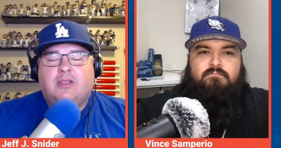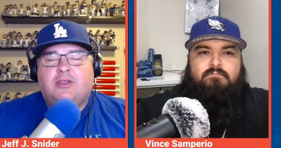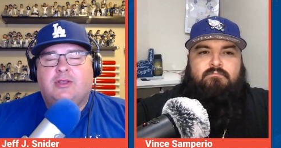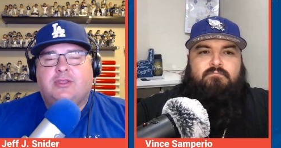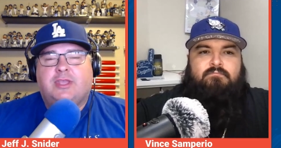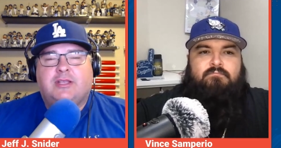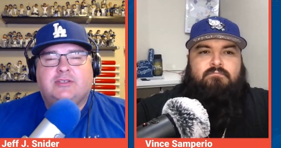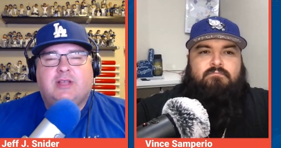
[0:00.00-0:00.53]

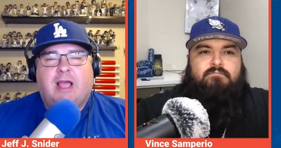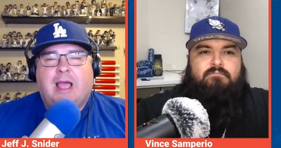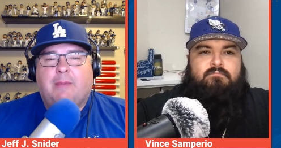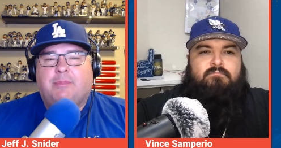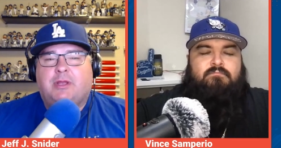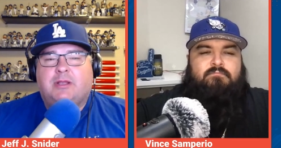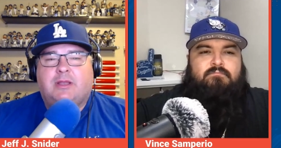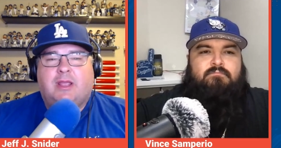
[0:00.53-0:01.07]
Speaker 1: good things will
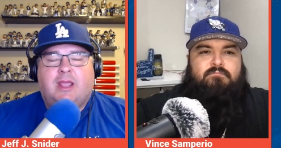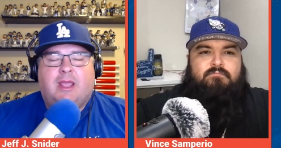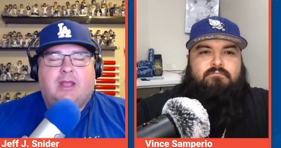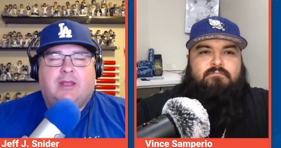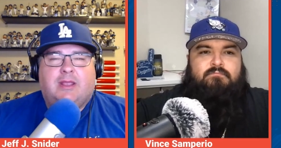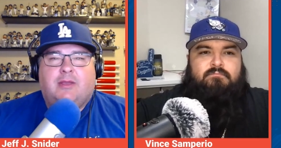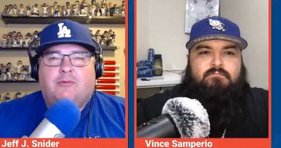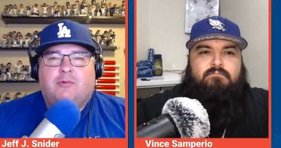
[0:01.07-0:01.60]
happen.
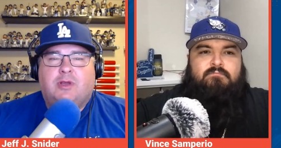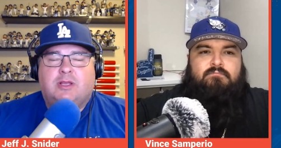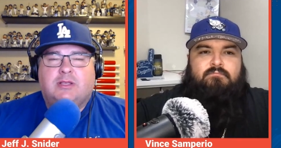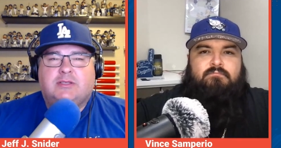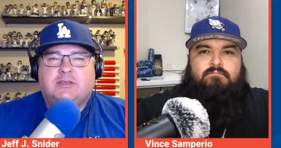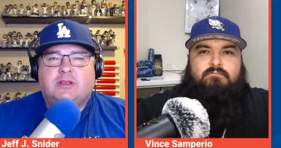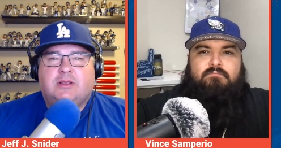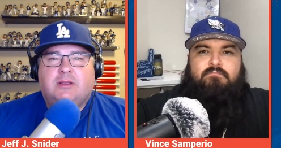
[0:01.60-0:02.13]
And it
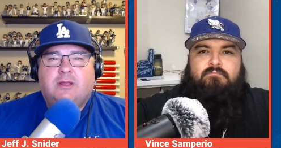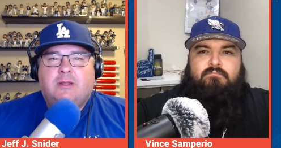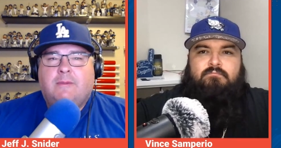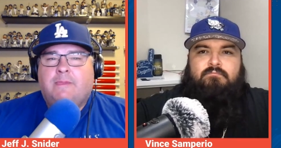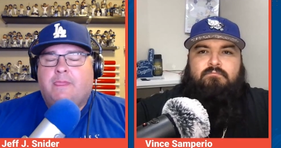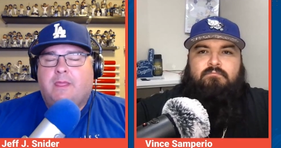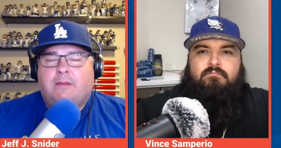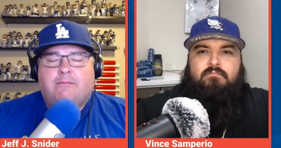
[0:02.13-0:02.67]
was,
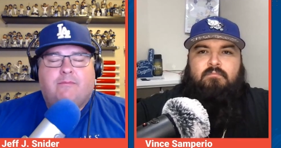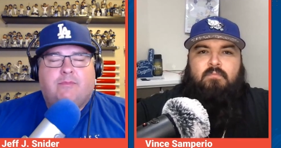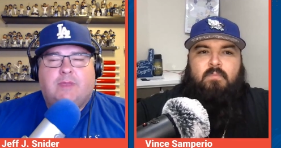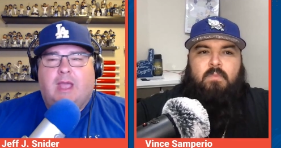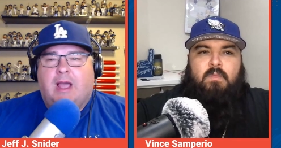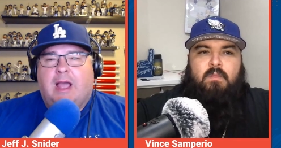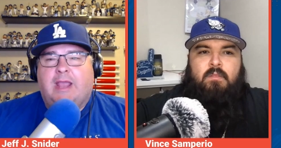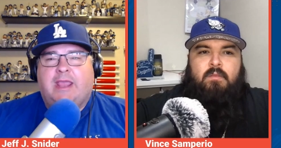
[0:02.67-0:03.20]

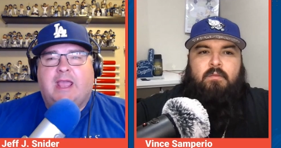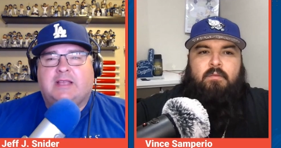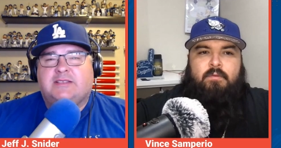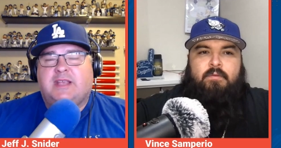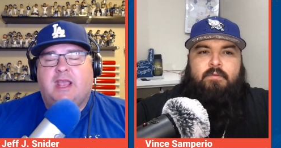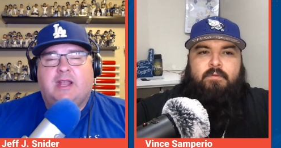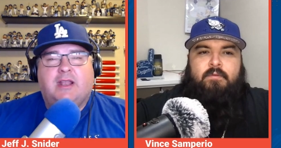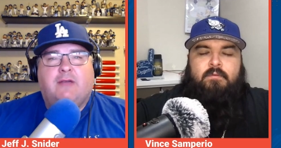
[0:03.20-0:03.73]
yeah, I
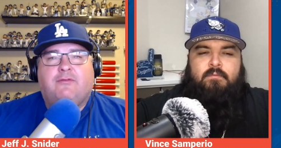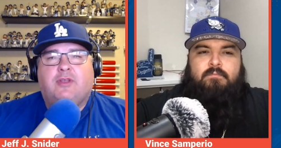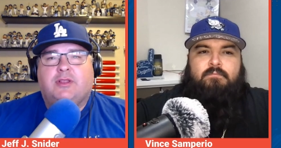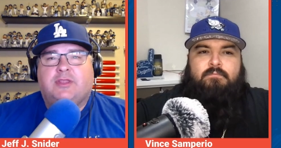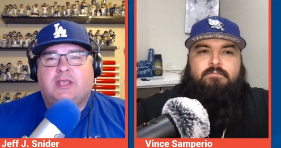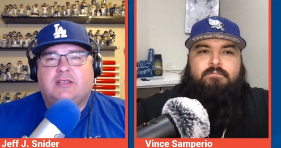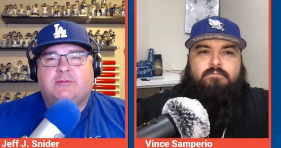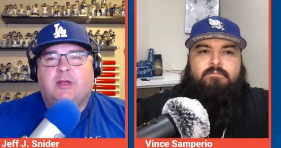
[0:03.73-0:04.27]
can't say enough
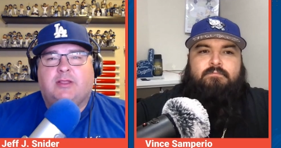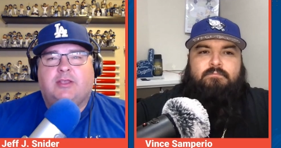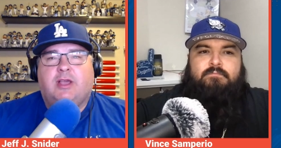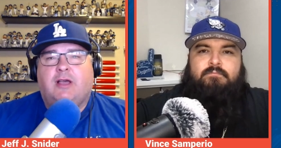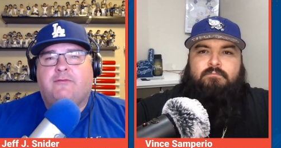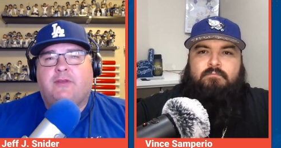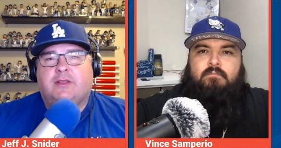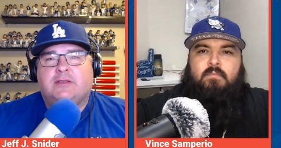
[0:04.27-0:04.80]
good things about
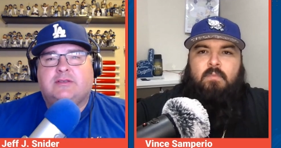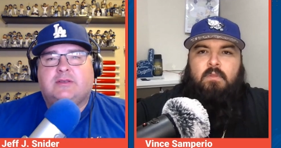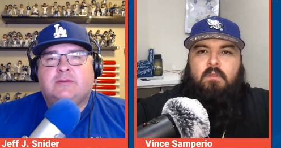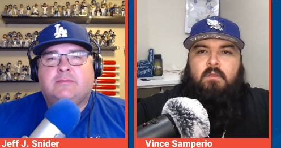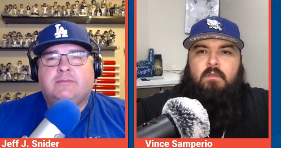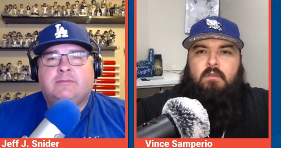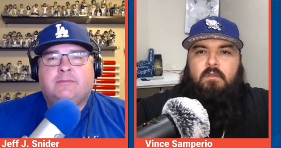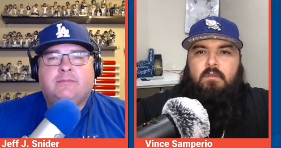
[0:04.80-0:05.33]
the
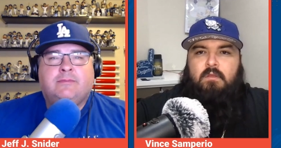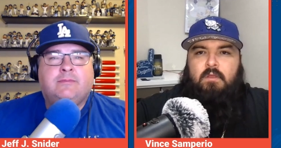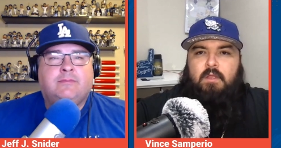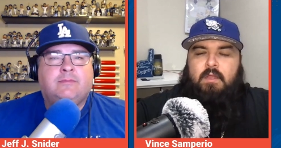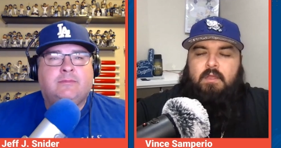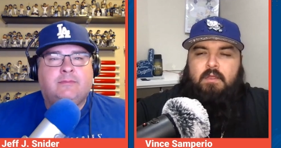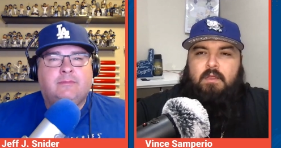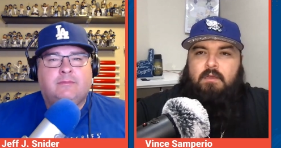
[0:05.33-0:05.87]
offense.
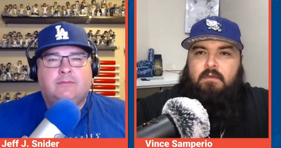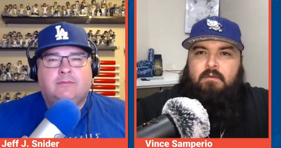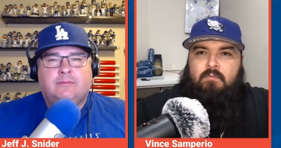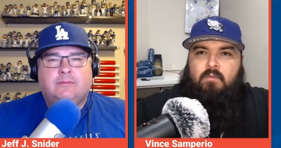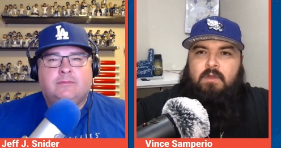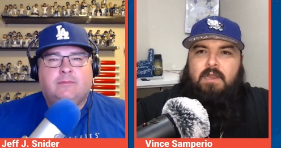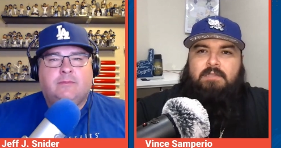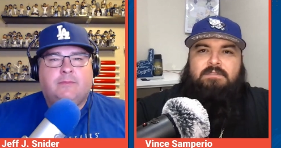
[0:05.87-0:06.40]
Speaker 2: Yeah,
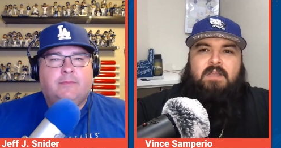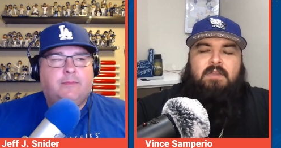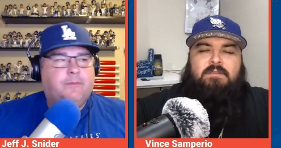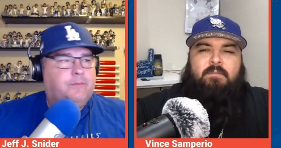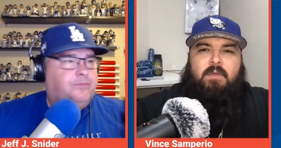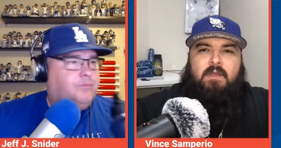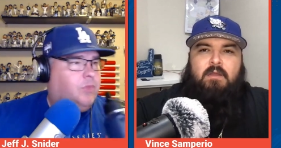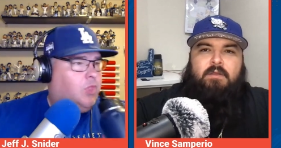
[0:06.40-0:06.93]
and what I
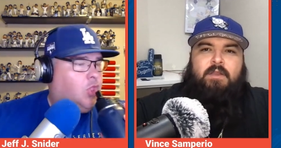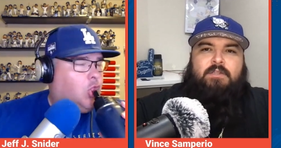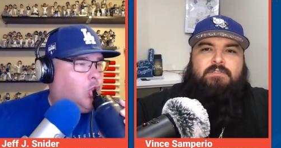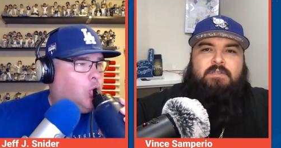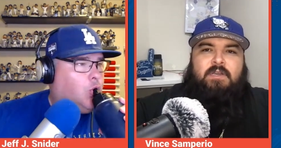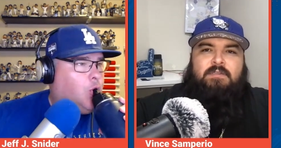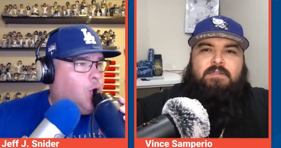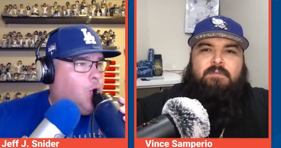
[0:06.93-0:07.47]
talked about on
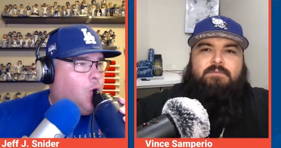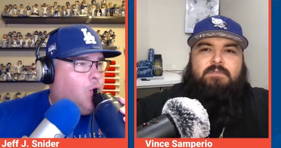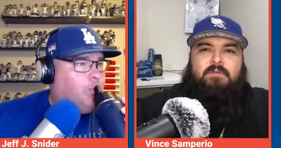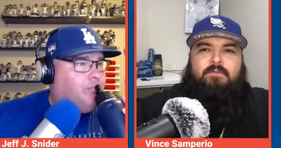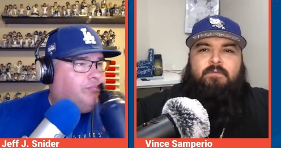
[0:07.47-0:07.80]
yesterday's episode